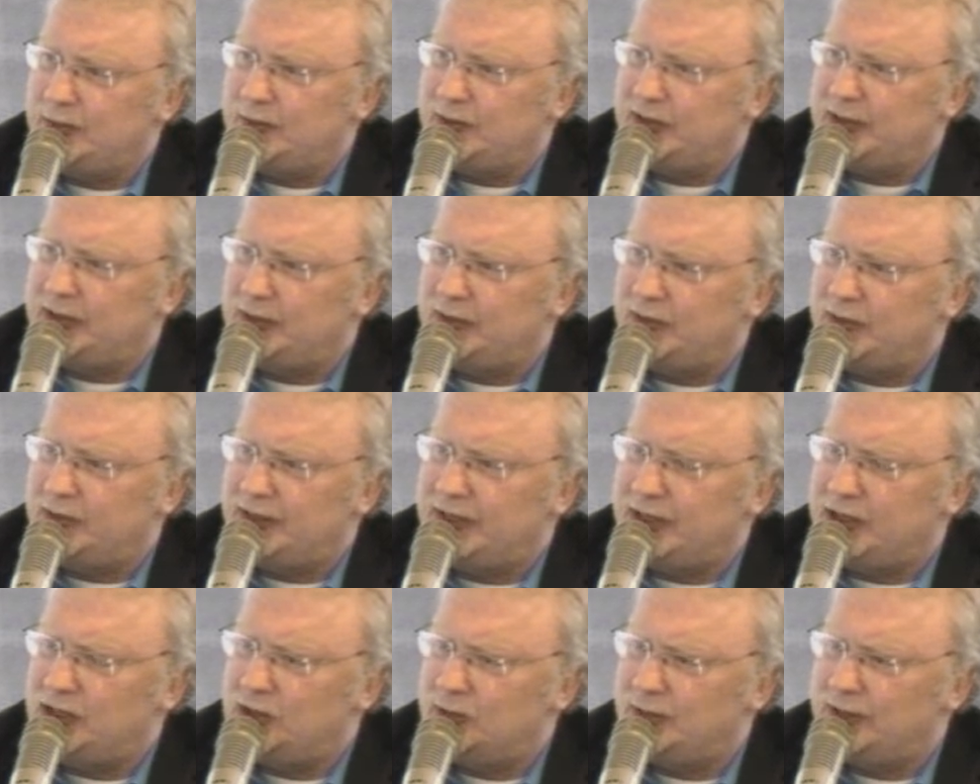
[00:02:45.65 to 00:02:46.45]
Where
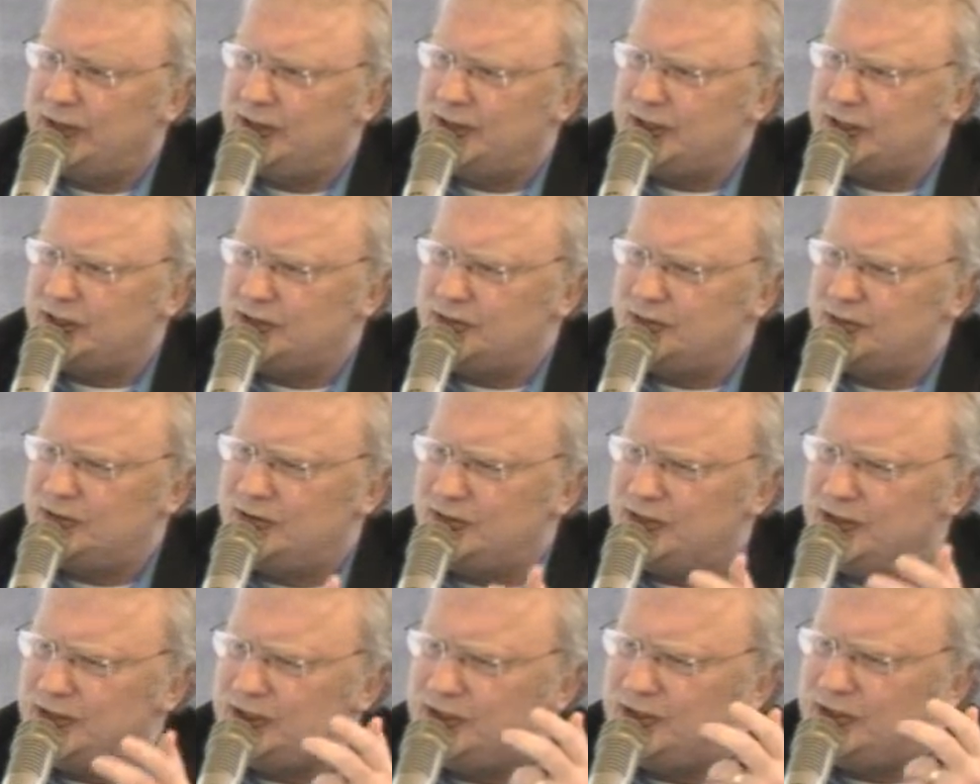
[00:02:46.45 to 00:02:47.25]
they go in and just do
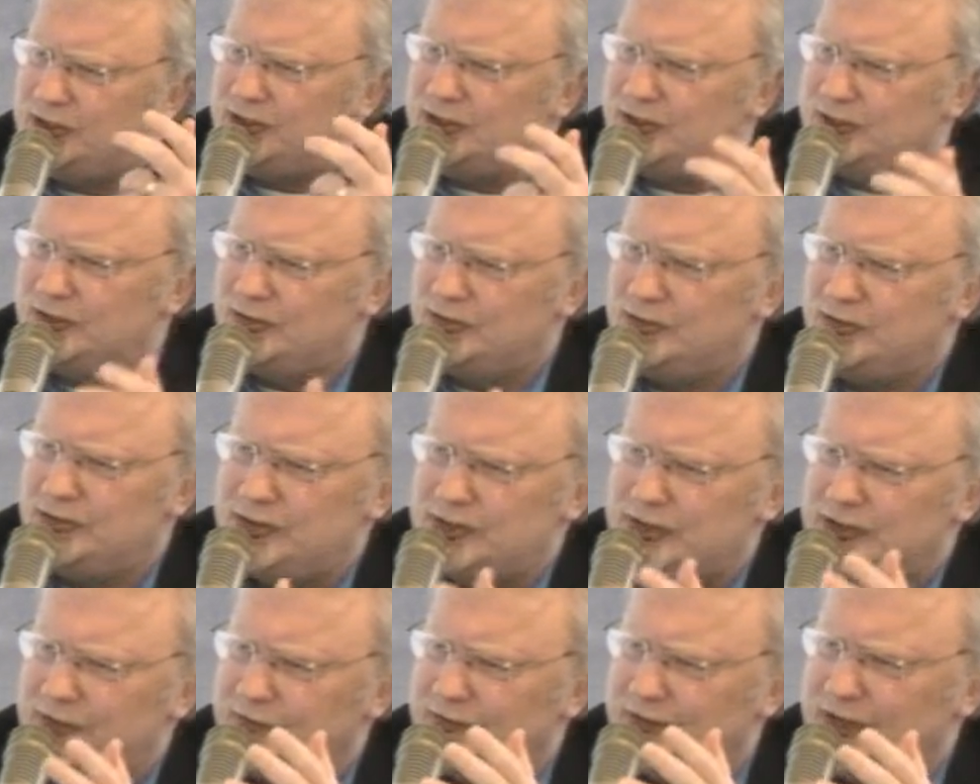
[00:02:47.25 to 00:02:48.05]
these
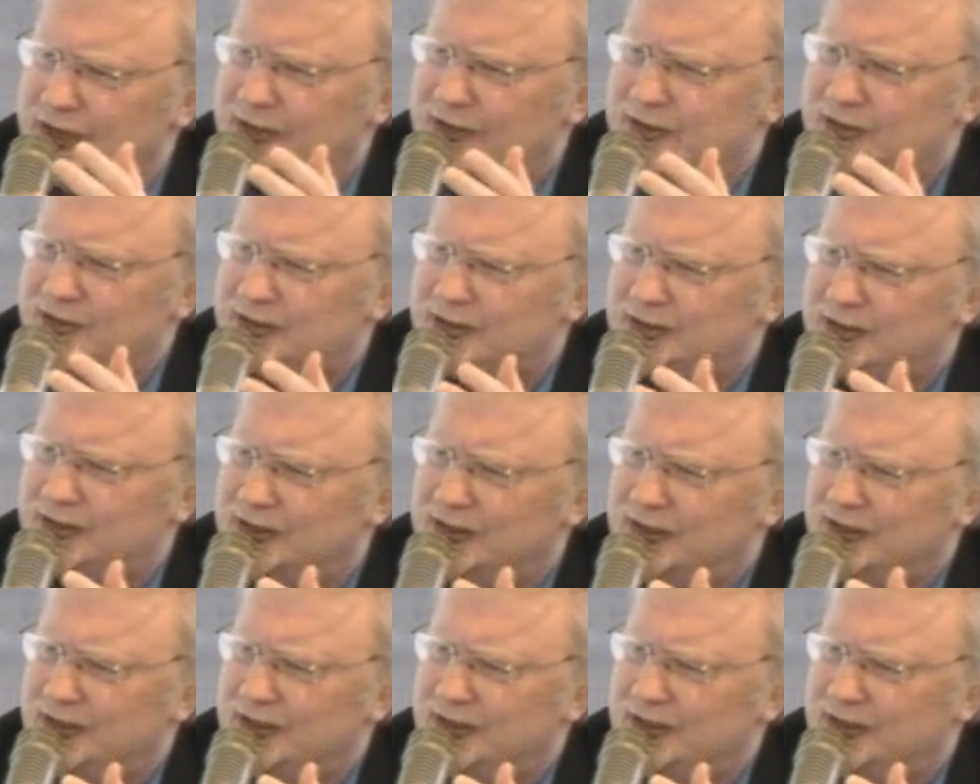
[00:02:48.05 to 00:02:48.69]
huge events,